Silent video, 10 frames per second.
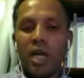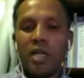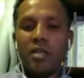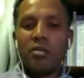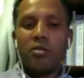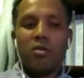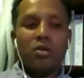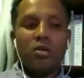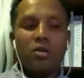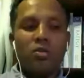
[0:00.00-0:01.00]
I like.
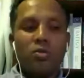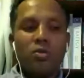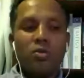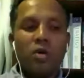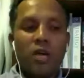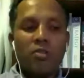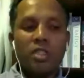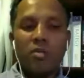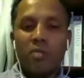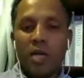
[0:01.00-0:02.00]
You
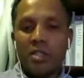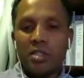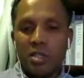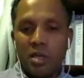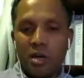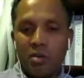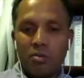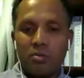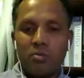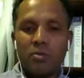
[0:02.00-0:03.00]
have stabilized it
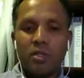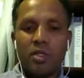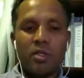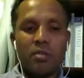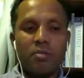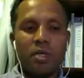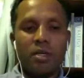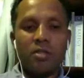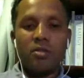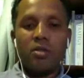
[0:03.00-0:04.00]
now
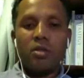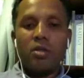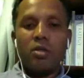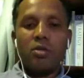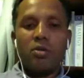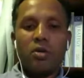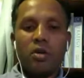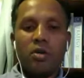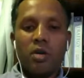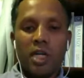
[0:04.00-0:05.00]
because you have
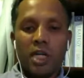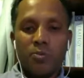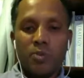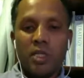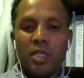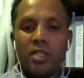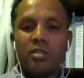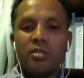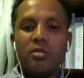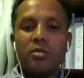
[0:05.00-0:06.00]
got an experience,
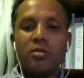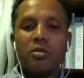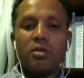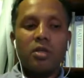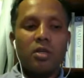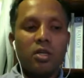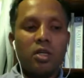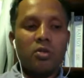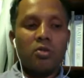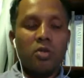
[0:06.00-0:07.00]

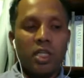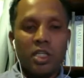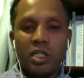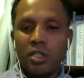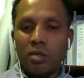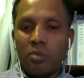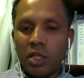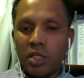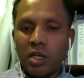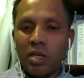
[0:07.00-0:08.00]
you are getting a
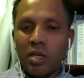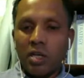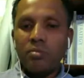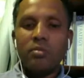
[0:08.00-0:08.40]
stable income.